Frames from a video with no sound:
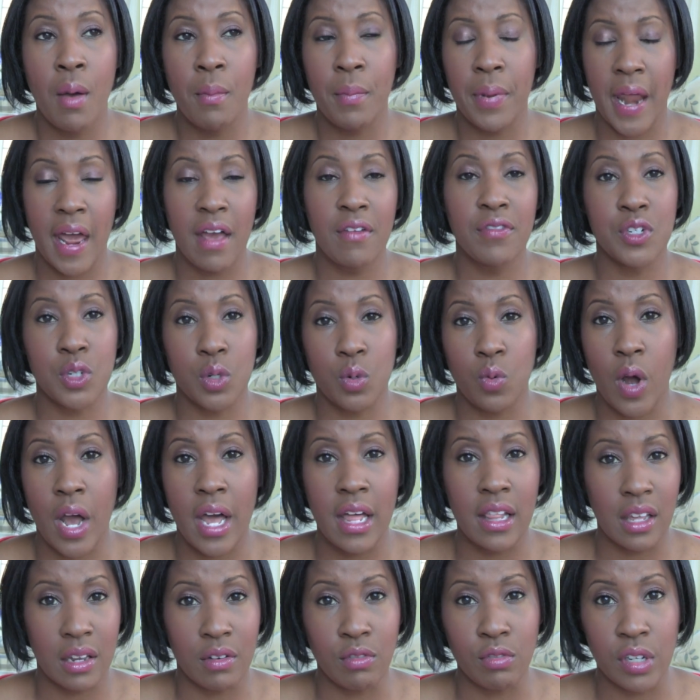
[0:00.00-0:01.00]
But after a
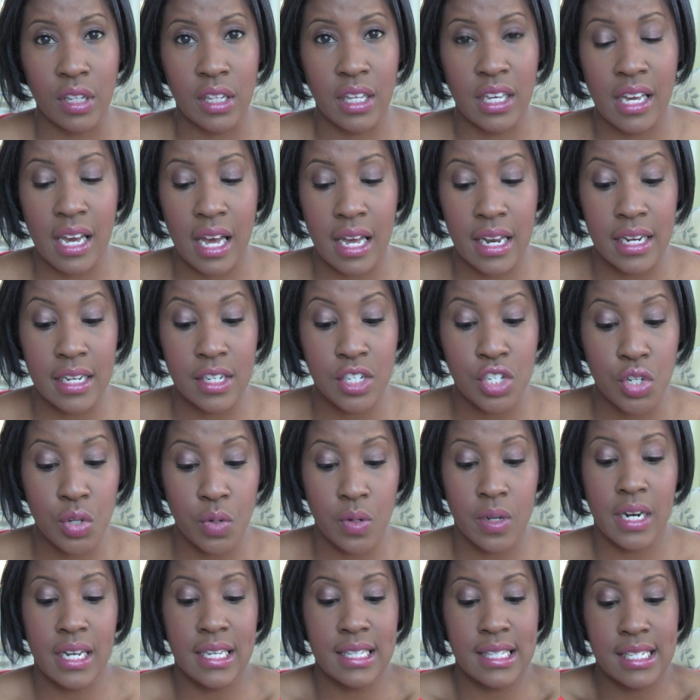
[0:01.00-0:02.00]
while, I really got
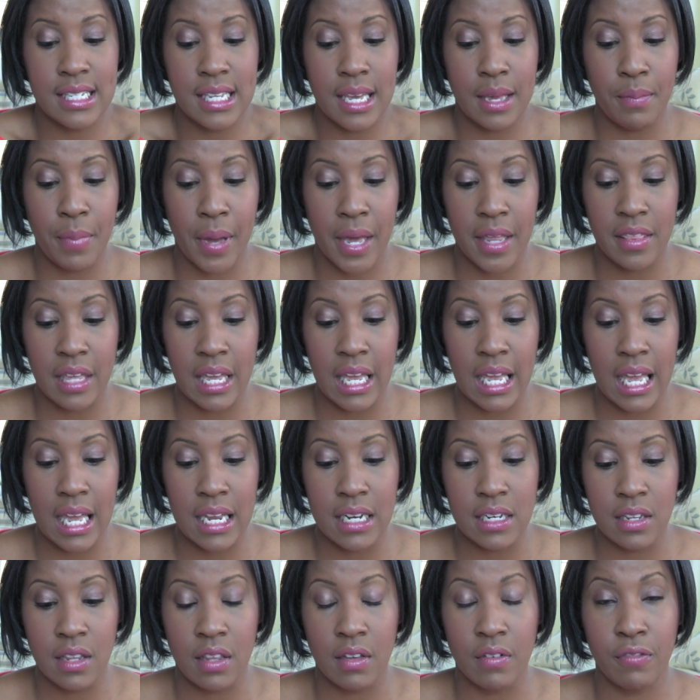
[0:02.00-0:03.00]
into it. I'd say by the
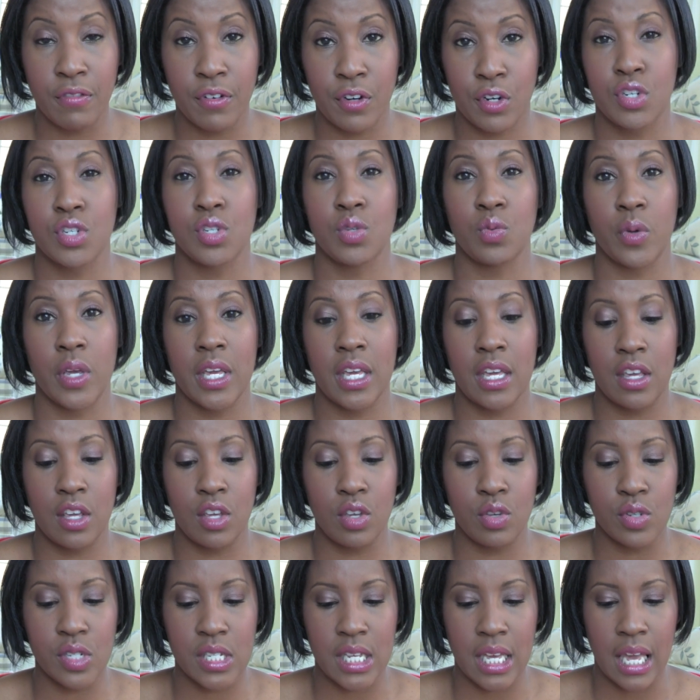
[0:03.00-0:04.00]
end of the first week
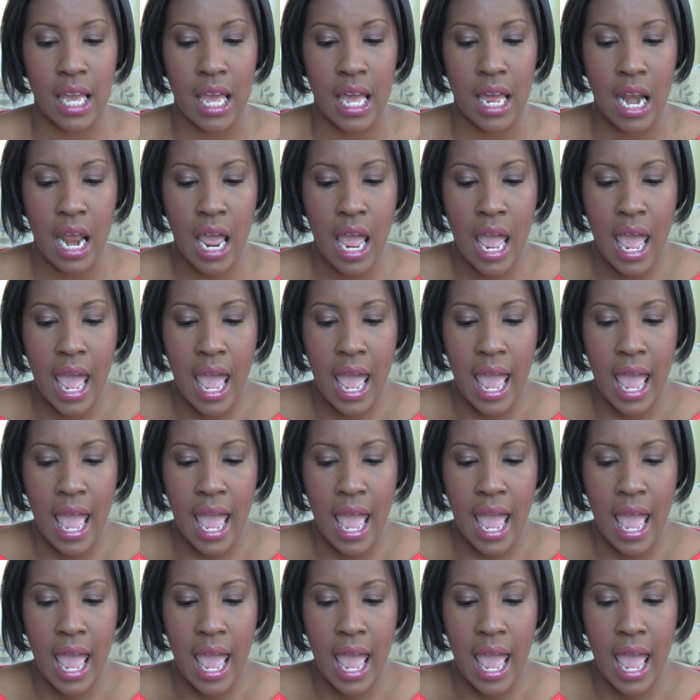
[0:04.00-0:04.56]
using it.